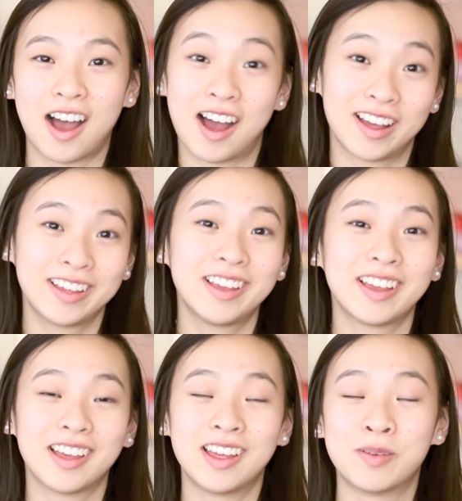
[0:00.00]
I
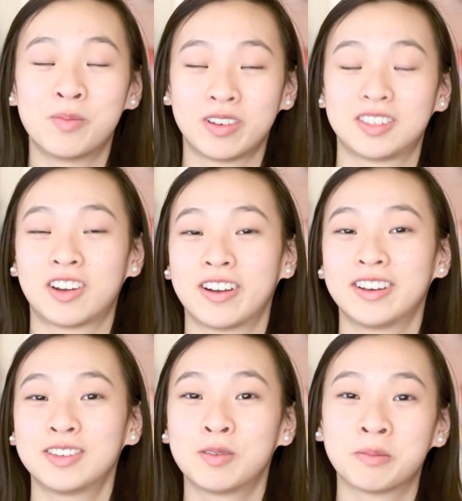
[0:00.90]
am
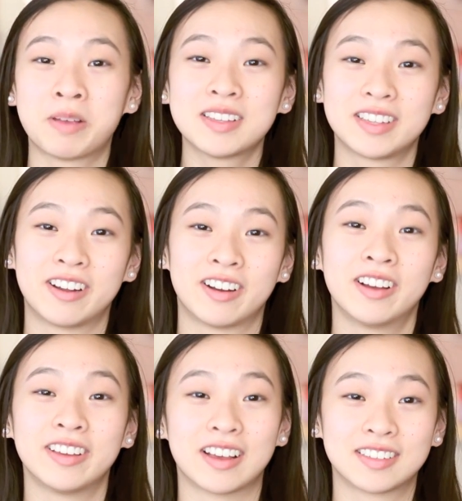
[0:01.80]
starting to wear
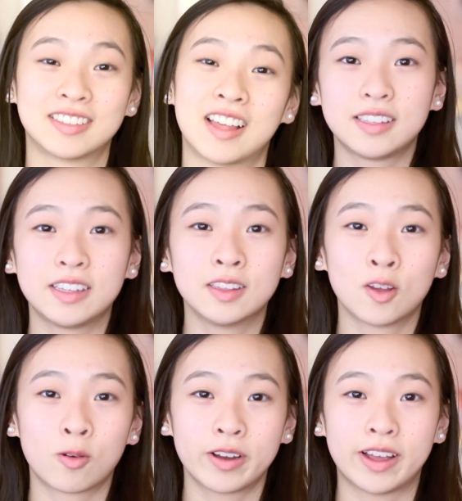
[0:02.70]
mascara, yes. The
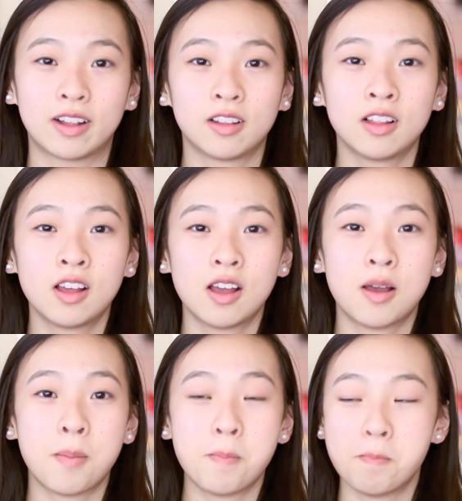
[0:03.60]
L'Oreal
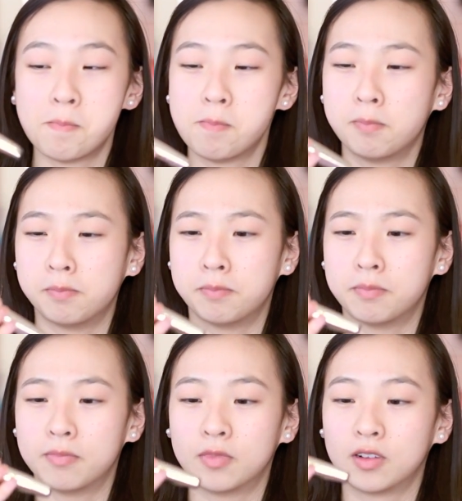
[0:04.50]
mm,
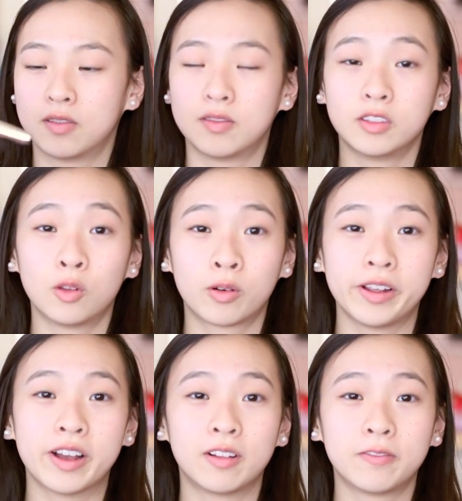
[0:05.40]

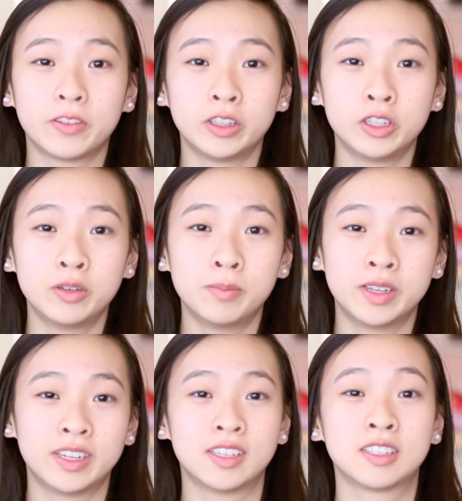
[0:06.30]
L'Oreal
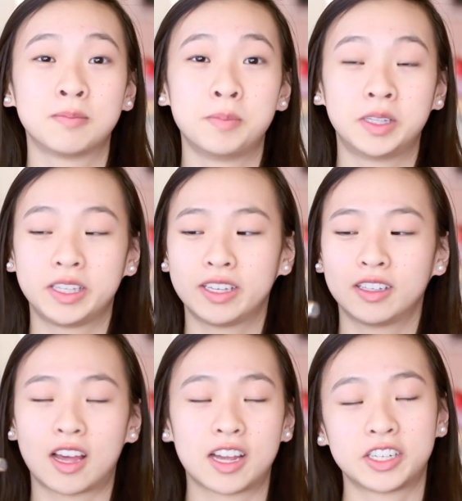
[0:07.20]
Voluminous
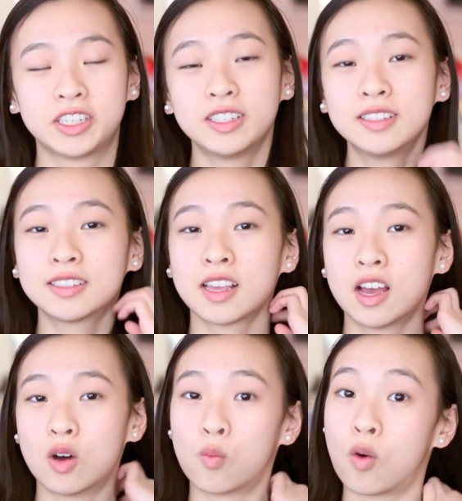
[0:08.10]
Million Lashes
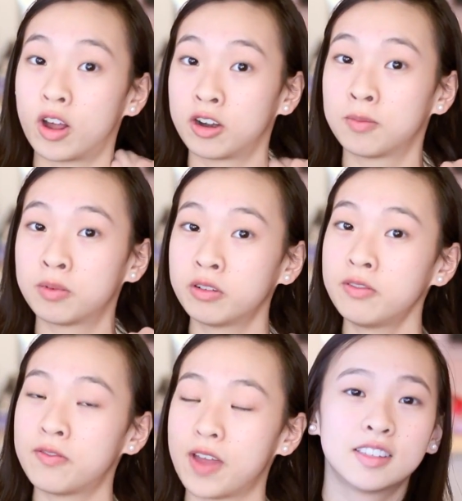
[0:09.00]

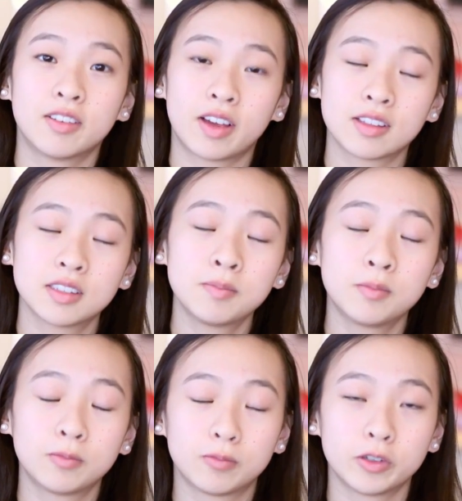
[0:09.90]
Waterproof. So I got
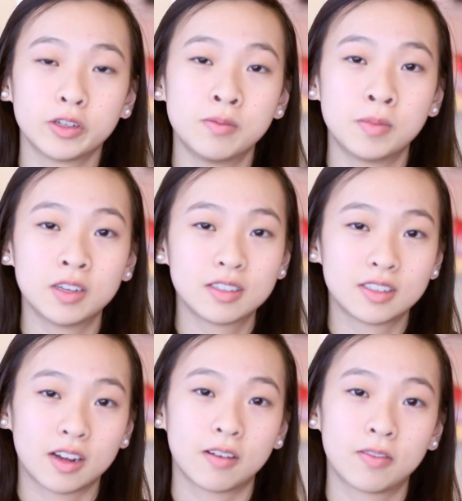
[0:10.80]
some room
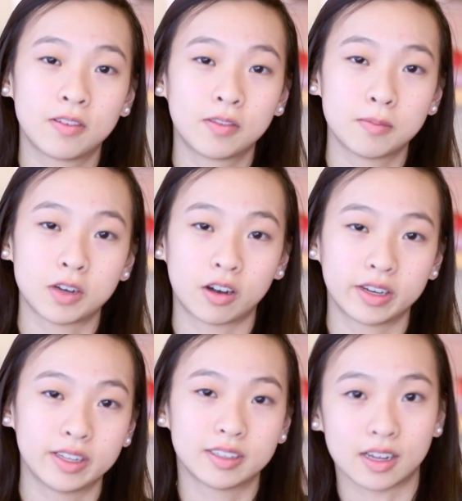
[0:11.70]
stuff from
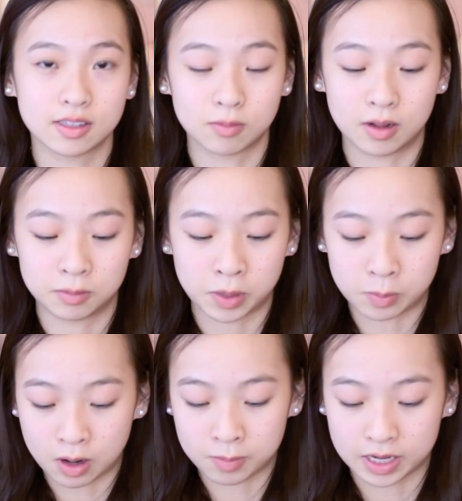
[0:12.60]
Target as well. My
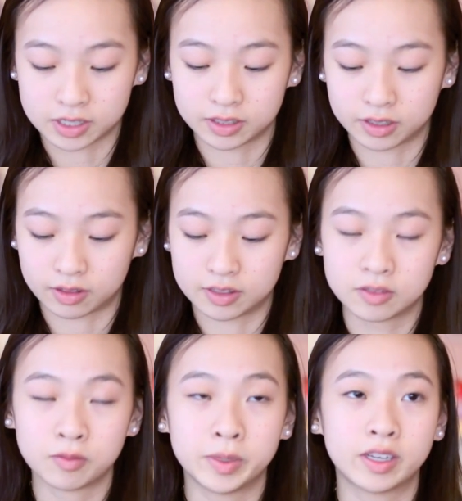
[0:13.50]
mom actually got
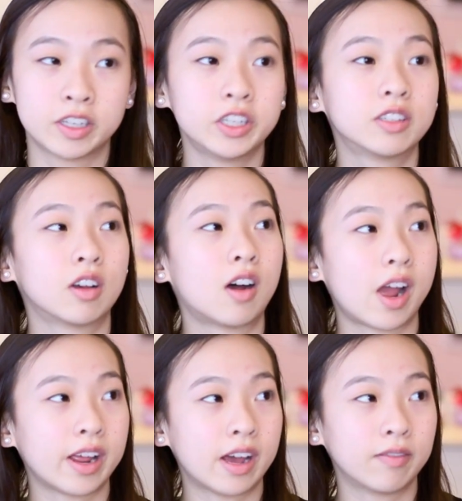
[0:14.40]
this for me because she saw
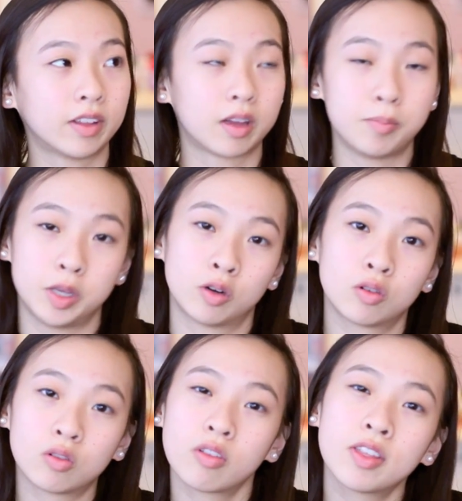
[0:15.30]
I have like a
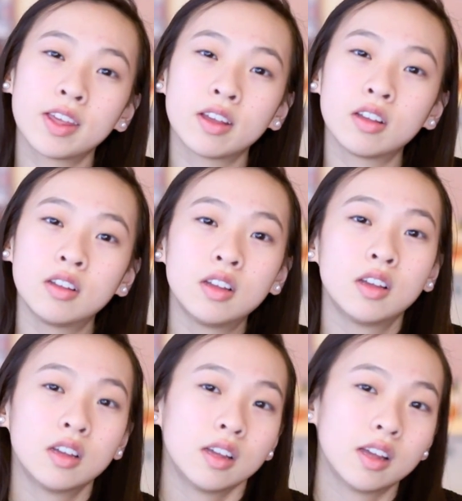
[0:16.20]
mural thing.
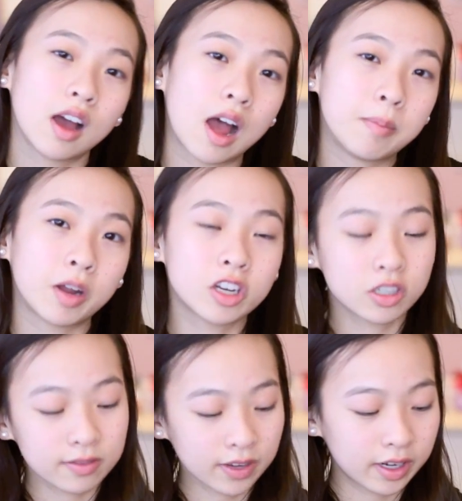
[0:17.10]
I'm not
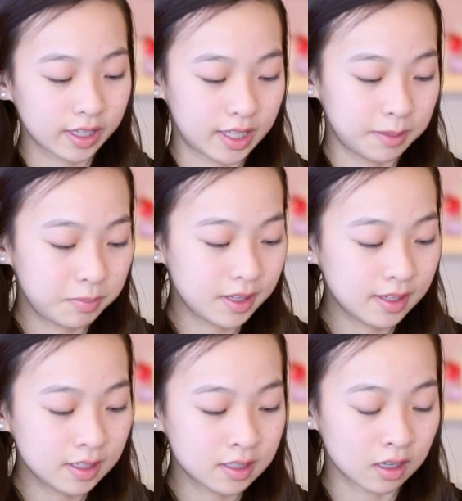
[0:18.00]
sure if I'm going to keep
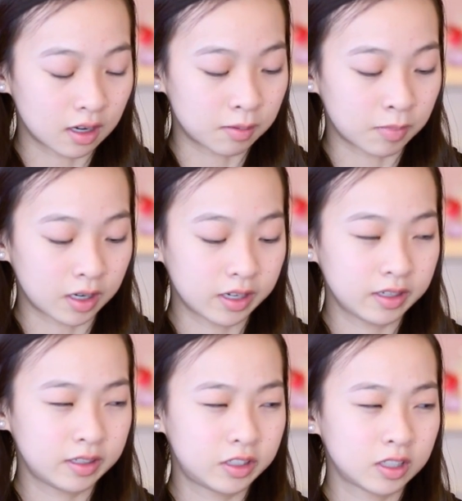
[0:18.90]
these. Um,
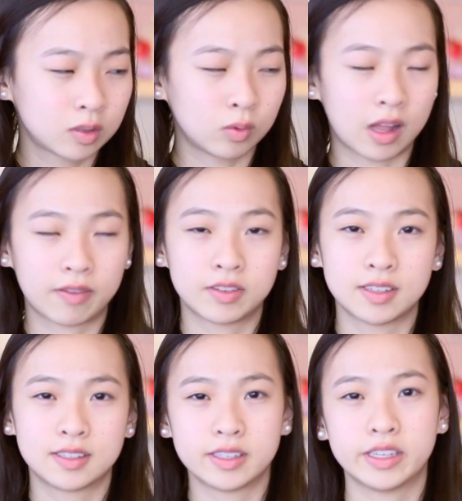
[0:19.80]
I just will have
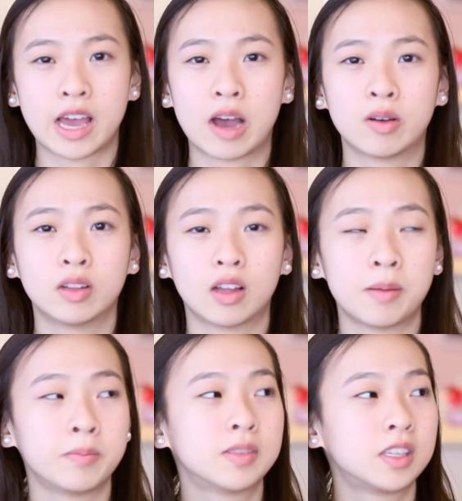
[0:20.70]
to see how.
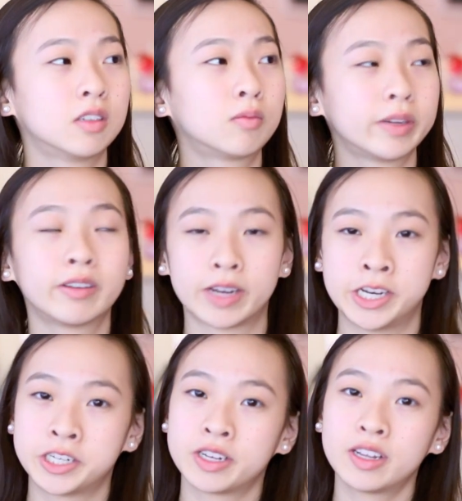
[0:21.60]
I'm still
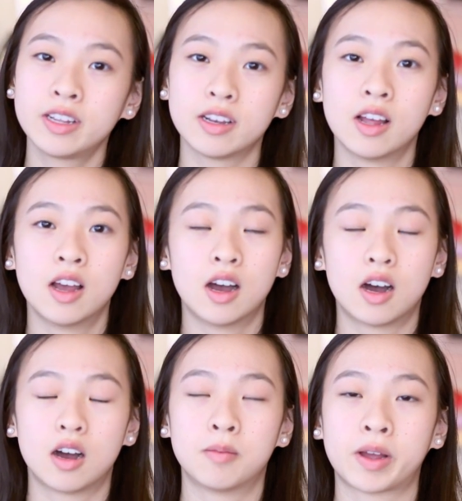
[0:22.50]
rearranging it.
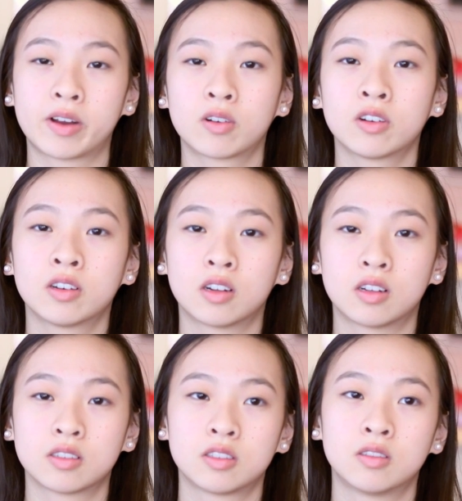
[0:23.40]
Um, I ordered
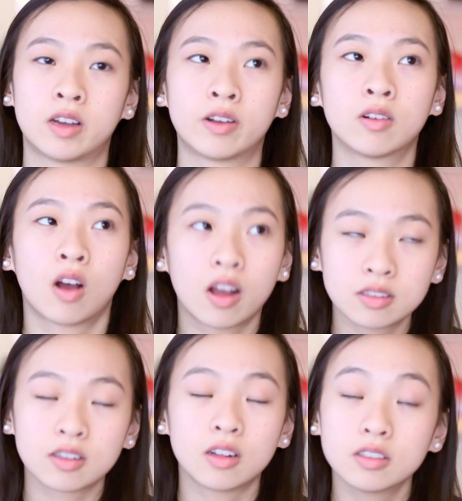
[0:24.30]
also. I or,
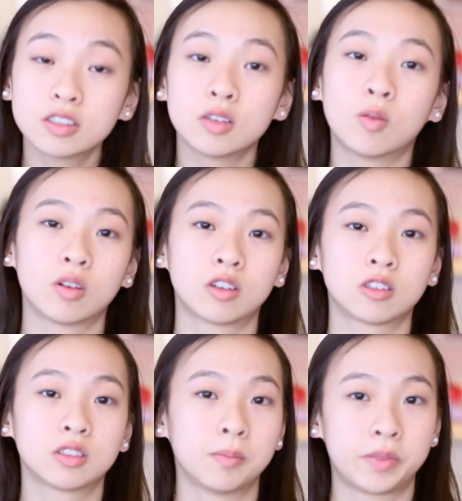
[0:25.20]
also
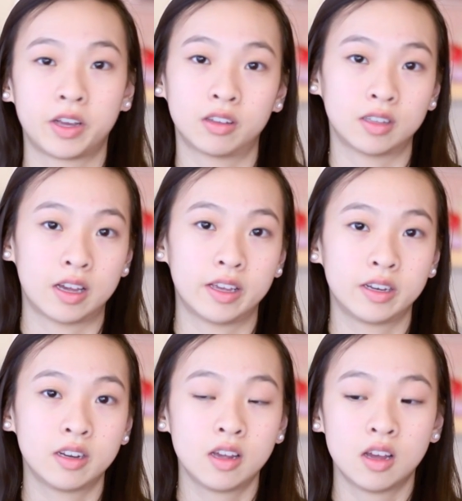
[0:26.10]
ordered something
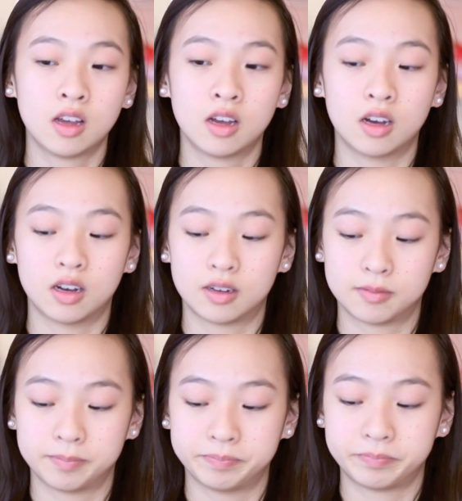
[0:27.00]
online
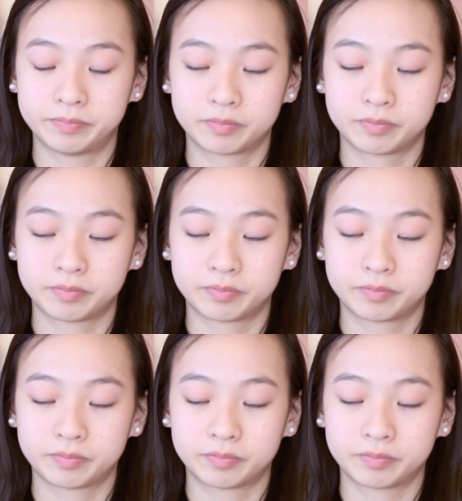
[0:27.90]
um,